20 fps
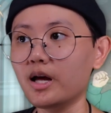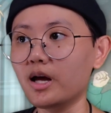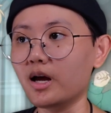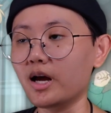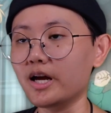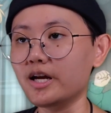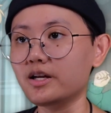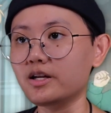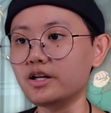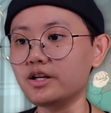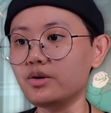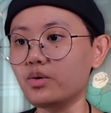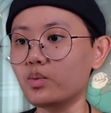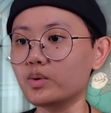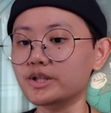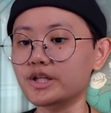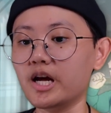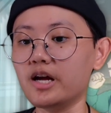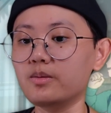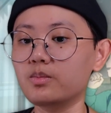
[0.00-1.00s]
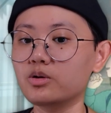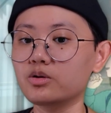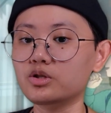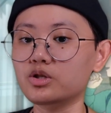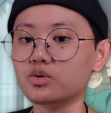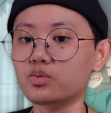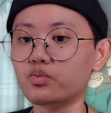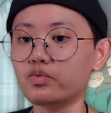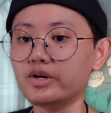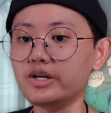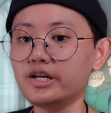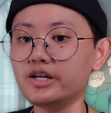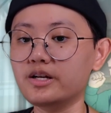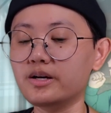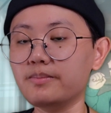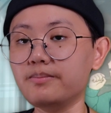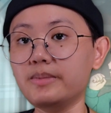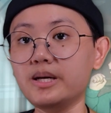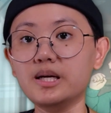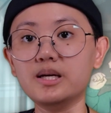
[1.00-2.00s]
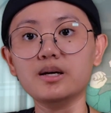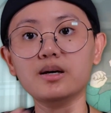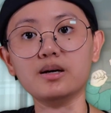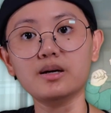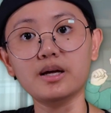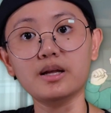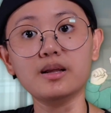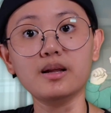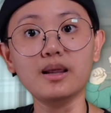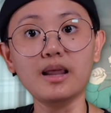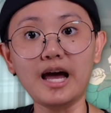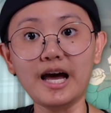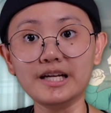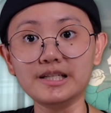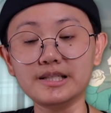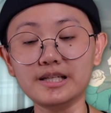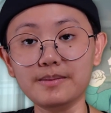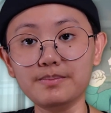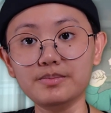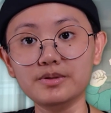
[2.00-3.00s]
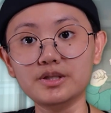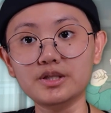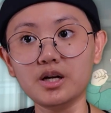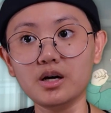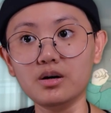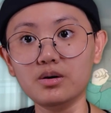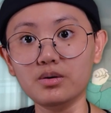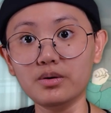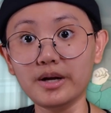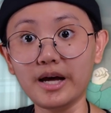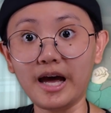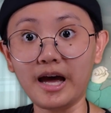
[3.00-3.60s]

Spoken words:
Right? He was able to read Mika in the last episode,